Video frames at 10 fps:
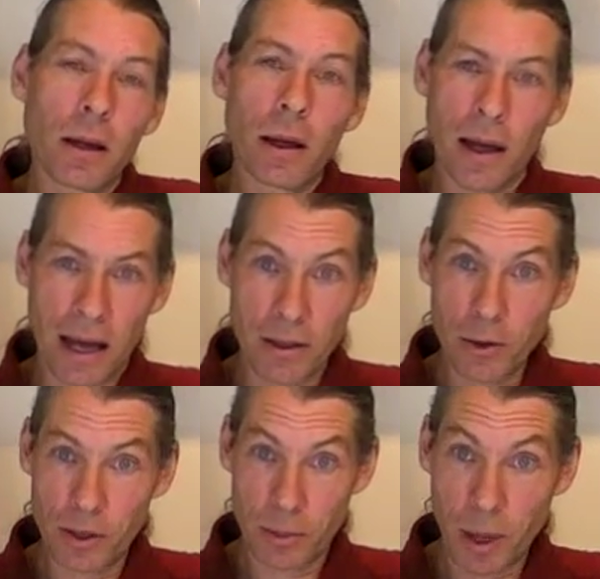has a
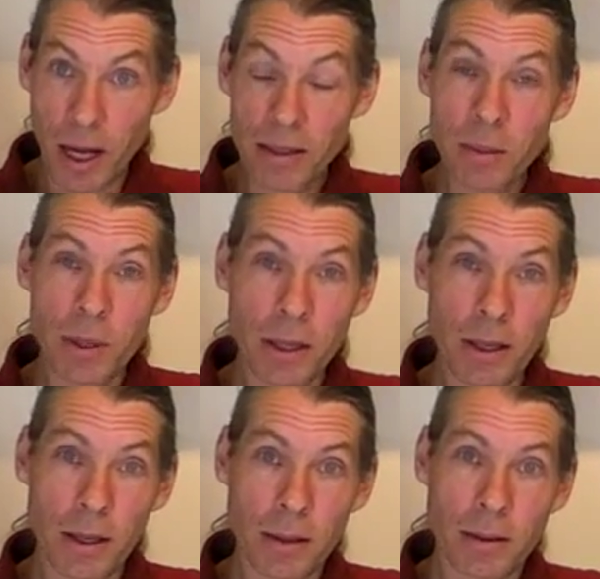
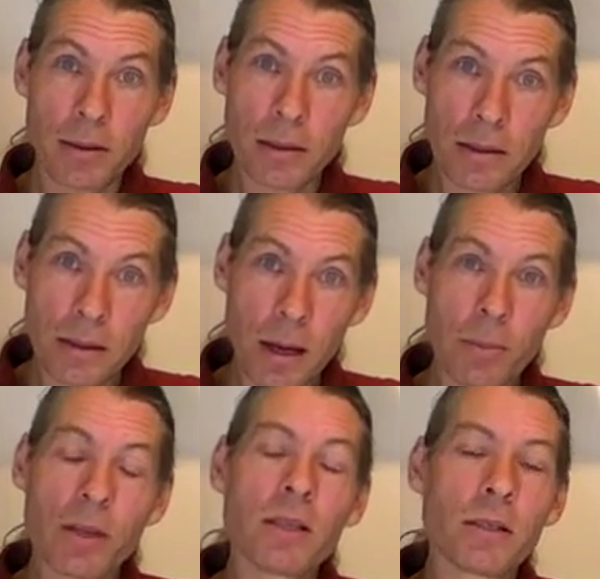responsibility, is a
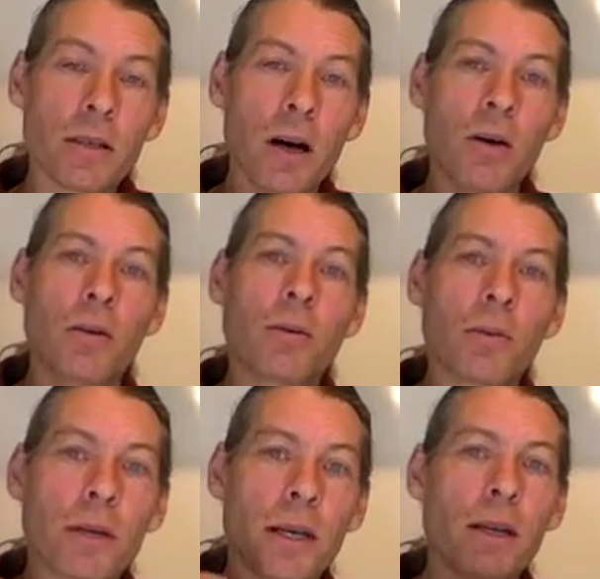stepping stone
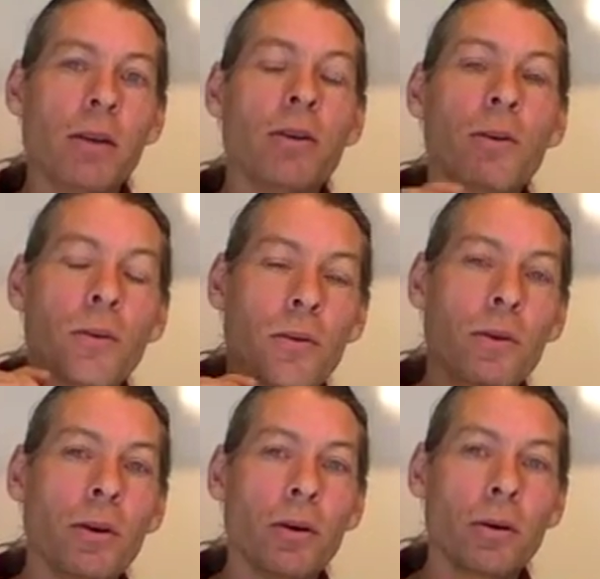for getting you through
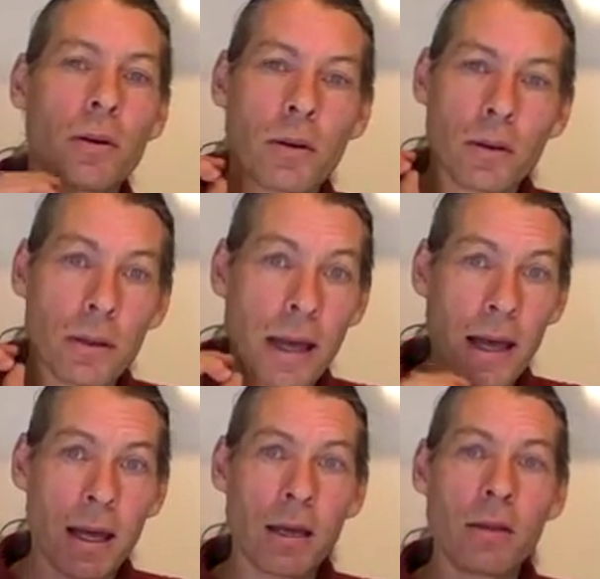your
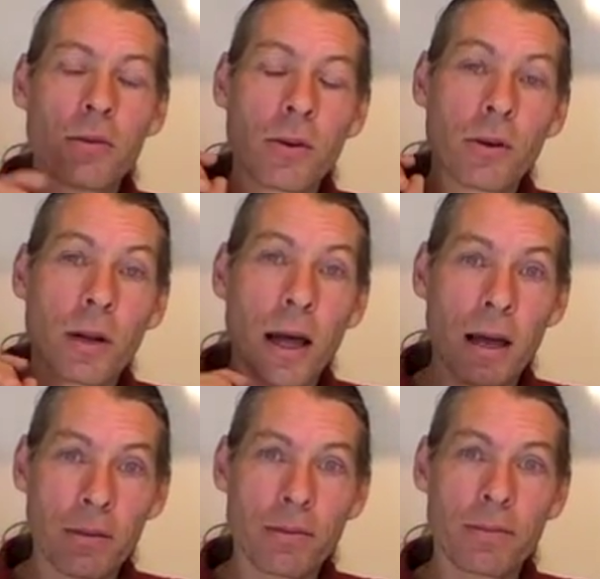day, through your
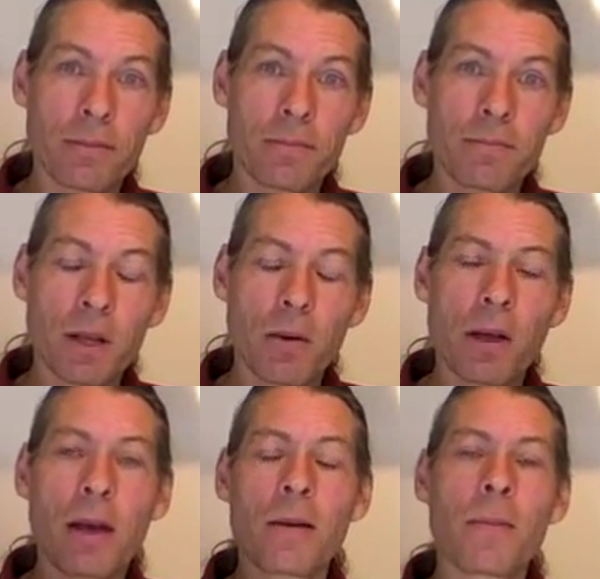life.
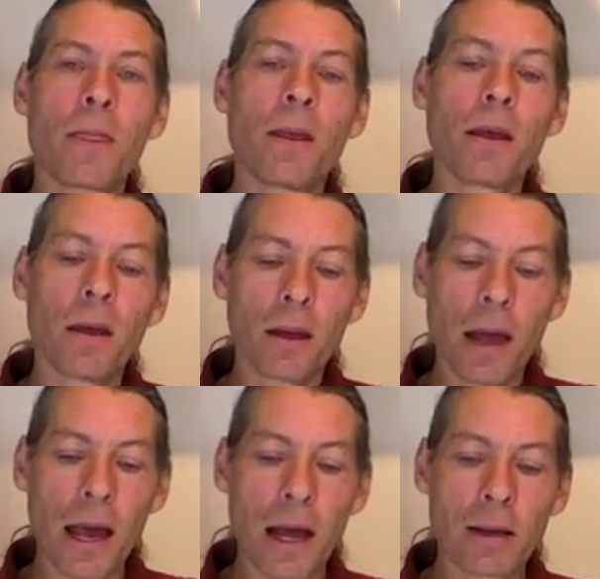Okay?
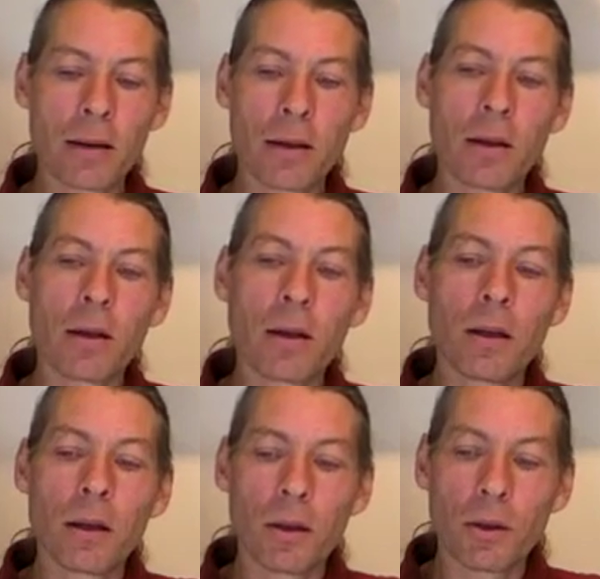And,
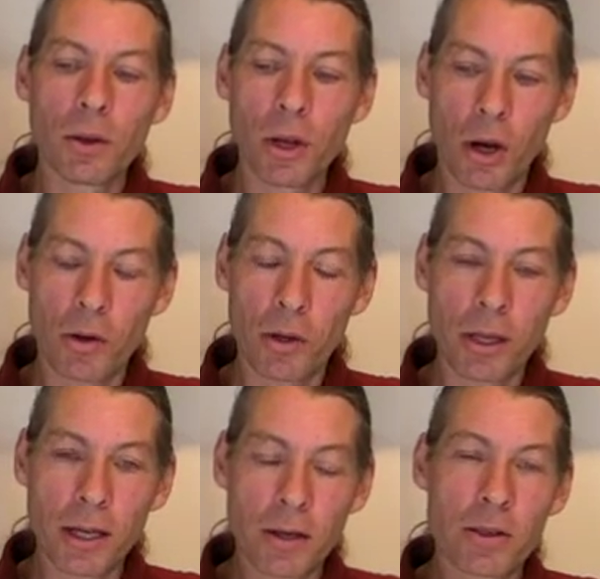you know, you
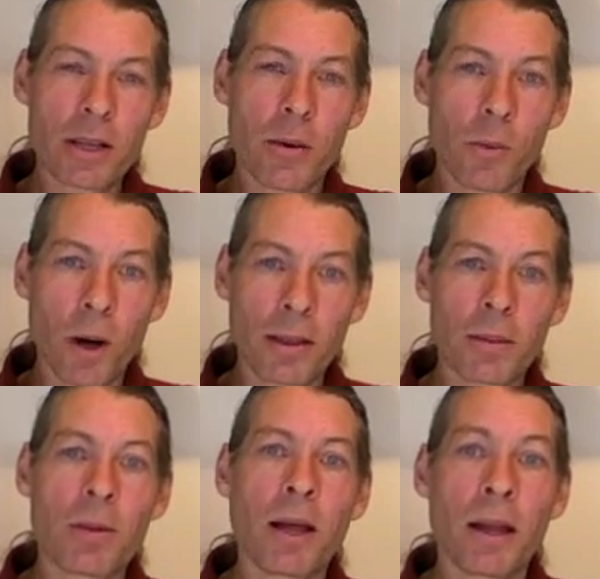need to understand what the
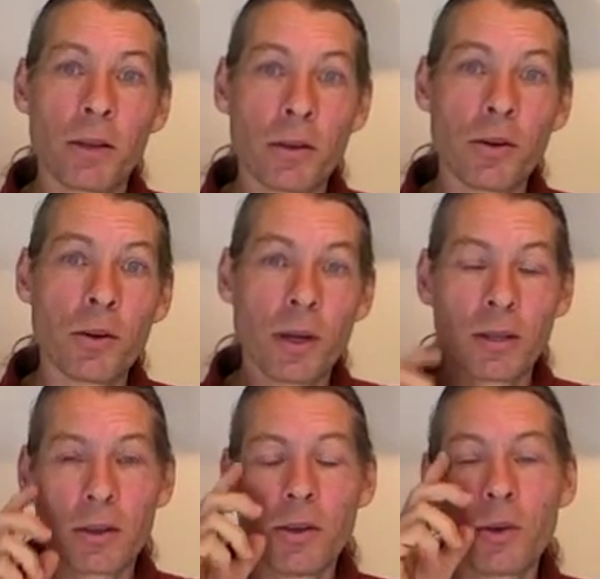planets are doing
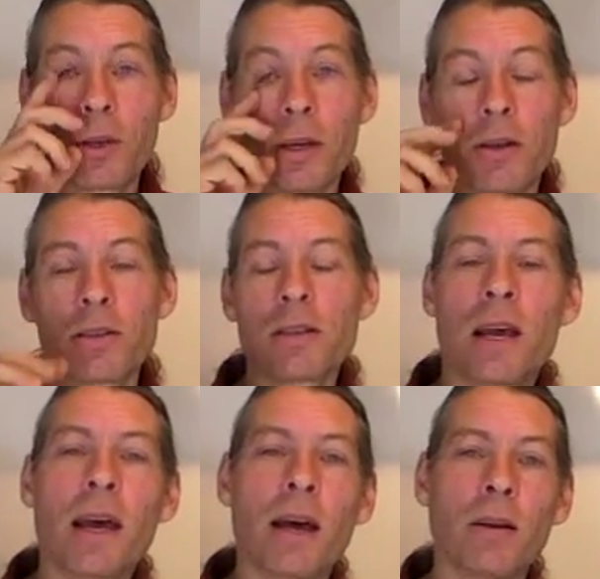so you can
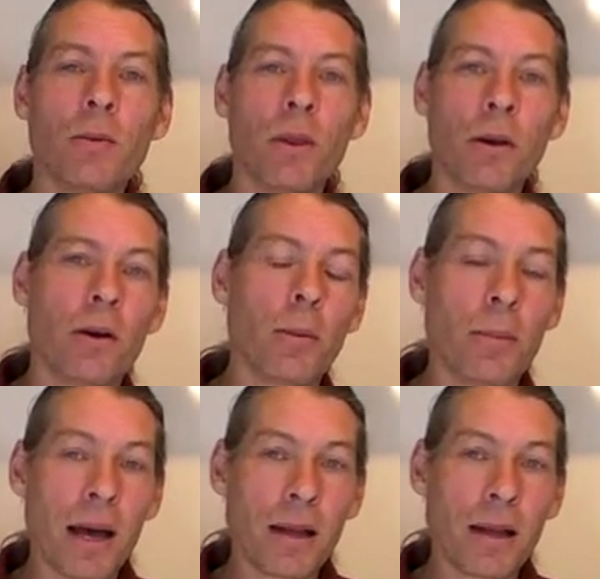understand when they're in a bad